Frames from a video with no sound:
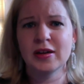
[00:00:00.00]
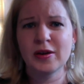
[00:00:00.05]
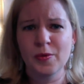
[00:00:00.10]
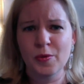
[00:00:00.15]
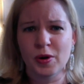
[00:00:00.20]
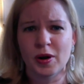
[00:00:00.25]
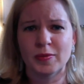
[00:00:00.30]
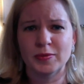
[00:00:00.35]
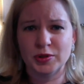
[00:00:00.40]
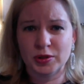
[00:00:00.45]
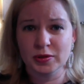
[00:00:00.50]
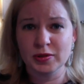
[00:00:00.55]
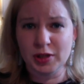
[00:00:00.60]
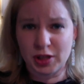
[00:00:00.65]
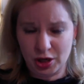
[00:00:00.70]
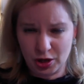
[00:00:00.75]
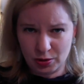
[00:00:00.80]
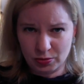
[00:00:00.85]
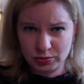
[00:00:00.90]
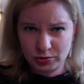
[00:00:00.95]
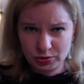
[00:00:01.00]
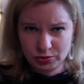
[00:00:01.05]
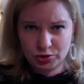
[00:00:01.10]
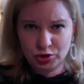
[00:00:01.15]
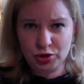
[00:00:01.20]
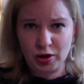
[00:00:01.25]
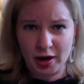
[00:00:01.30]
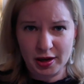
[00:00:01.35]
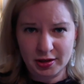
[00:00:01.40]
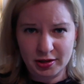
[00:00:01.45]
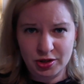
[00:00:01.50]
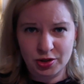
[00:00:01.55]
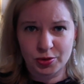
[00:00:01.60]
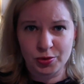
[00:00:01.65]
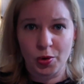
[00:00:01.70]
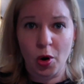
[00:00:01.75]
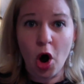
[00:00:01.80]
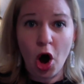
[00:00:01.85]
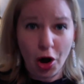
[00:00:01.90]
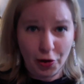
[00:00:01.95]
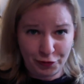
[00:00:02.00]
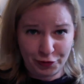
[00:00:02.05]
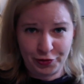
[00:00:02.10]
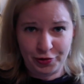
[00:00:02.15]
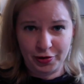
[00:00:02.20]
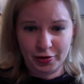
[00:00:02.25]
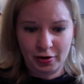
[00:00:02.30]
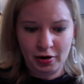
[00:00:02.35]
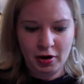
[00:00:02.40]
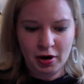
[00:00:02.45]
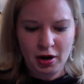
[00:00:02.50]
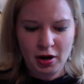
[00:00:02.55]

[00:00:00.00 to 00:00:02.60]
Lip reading: what I'm, trying to offer